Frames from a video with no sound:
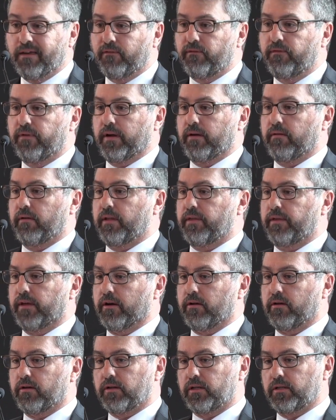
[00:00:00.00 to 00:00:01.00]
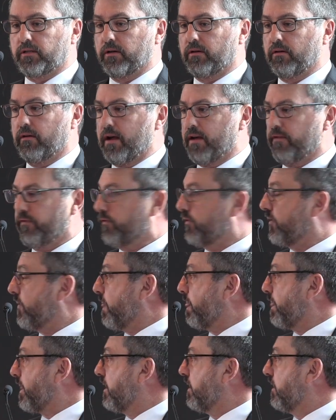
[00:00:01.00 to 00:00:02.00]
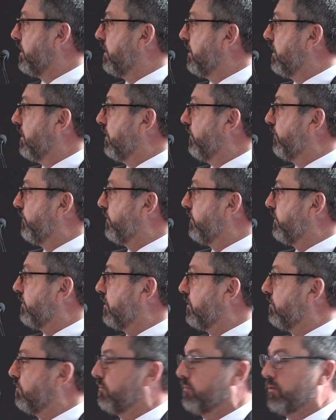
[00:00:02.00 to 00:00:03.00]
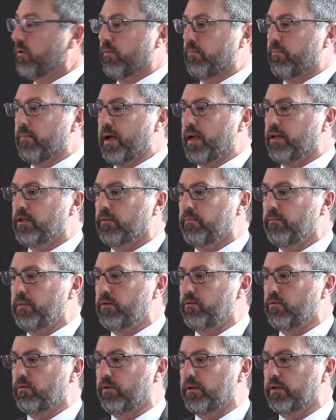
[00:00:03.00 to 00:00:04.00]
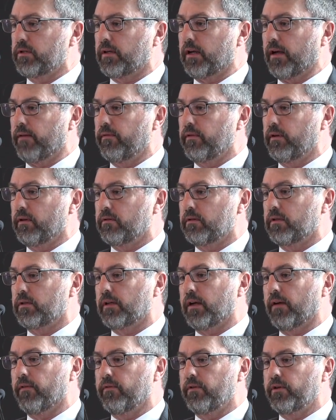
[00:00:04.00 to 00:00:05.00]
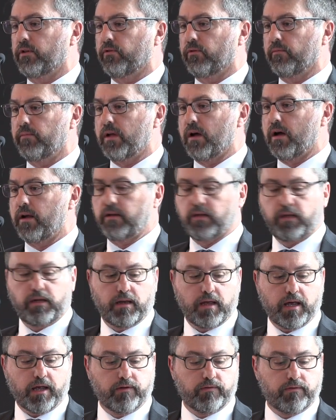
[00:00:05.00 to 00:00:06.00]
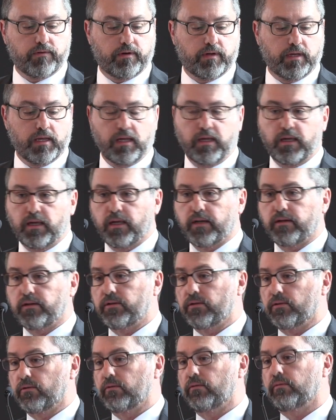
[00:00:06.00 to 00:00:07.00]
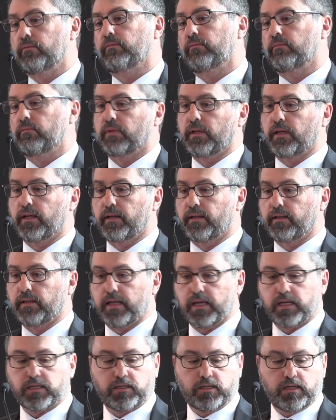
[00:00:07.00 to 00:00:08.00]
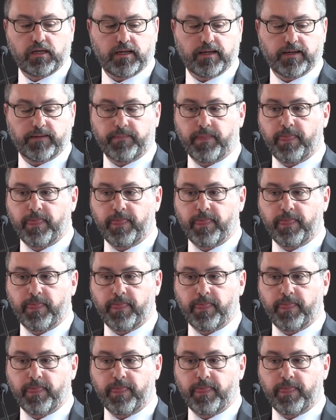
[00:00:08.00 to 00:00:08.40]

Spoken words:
Very thorough. It's a graph of major mineral discoveries from 1900 until last year.